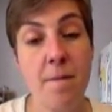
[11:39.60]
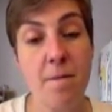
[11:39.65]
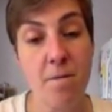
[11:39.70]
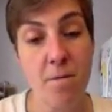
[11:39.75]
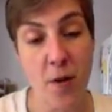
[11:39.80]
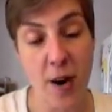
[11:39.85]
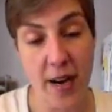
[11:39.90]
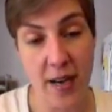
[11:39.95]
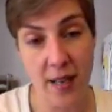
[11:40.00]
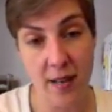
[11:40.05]

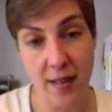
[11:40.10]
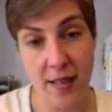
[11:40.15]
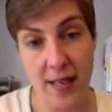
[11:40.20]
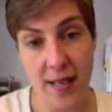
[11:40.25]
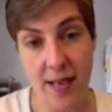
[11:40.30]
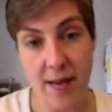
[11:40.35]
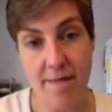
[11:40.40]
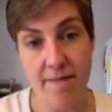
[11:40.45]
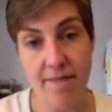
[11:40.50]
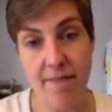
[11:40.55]

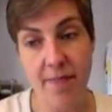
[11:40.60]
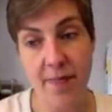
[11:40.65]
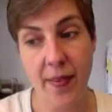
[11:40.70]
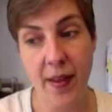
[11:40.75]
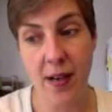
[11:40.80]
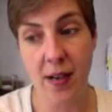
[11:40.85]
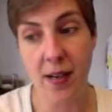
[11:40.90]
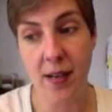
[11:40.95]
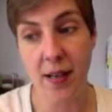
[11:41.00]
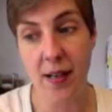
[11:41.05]
frankly,
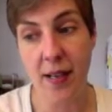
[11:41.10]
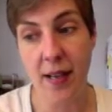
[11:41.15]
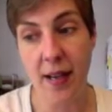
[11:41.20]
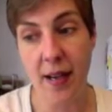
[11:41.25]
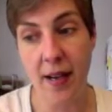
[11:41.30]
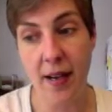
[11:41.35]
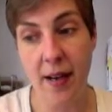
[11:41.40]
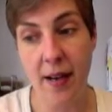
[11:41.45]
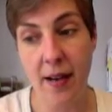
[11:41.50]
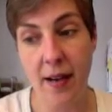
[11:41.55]
I
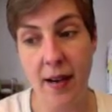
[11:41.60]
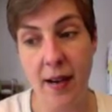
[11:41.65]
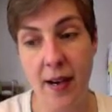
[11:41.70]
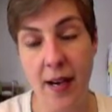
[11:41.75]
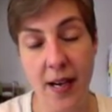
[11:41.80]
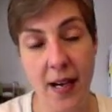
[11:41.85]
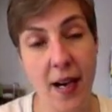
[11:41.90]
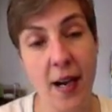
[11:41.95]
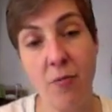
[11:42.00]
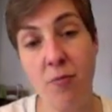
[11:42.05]

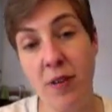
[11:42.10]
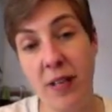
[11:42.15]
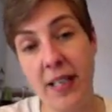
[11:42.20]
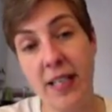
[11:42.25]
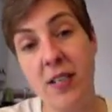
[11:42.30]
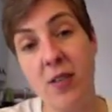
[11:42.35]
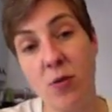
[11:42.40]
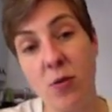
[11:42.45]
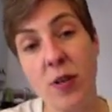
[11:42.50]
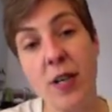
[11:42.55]
I, I really
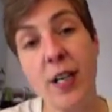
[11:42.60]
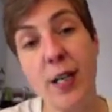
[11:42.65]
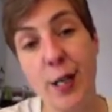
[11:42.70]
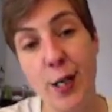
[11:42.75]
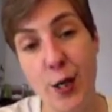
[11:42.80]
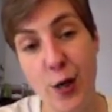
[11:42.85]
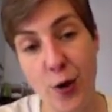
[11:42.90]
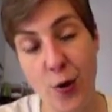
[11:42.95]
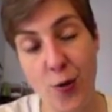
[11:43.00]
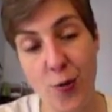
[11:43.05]
don't
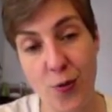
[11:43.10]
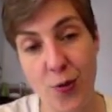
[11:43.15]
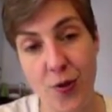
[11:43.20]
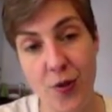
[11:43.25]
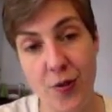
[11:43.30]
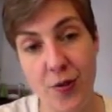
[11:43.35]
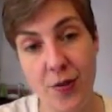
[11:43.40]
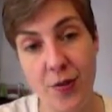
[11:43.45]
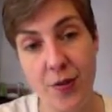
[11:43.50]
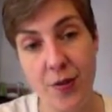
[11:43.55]

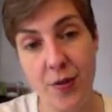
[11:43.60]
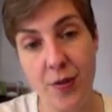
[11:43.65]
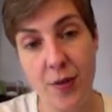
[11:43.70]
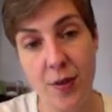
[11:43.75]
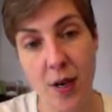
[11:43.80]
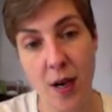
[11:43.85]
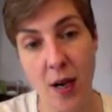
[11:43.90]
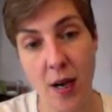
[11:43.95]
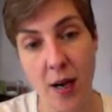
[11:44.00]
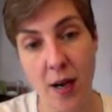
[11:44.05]
condone
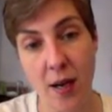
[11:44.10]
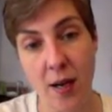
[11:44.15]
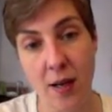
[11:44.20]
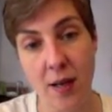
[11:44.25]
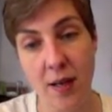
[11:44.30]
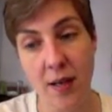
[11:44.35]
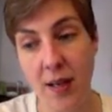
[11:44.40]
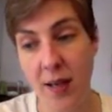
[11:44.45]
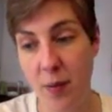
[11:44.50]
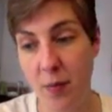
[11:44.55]
uh,
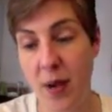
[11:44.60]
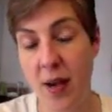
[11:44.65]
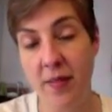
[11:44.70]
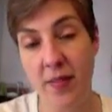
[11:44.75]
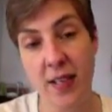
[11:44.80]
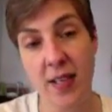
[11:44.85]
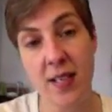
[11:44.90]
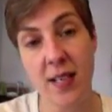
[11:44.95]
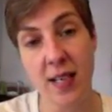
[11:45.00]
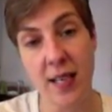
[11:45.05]
him
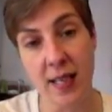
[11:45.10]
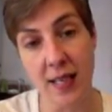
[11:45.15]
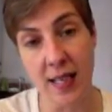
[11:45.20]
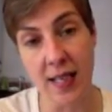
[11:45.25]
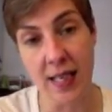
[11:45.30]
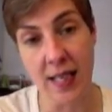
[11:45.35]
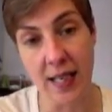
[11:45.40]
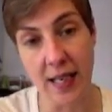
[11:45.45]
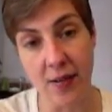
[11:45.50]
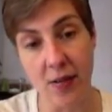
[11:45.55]
having to take
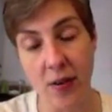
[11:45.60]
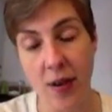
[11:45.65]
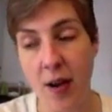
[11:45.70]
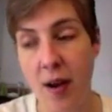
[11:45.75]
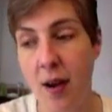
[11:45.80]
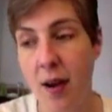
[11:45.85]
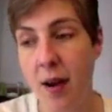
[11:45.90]
that down.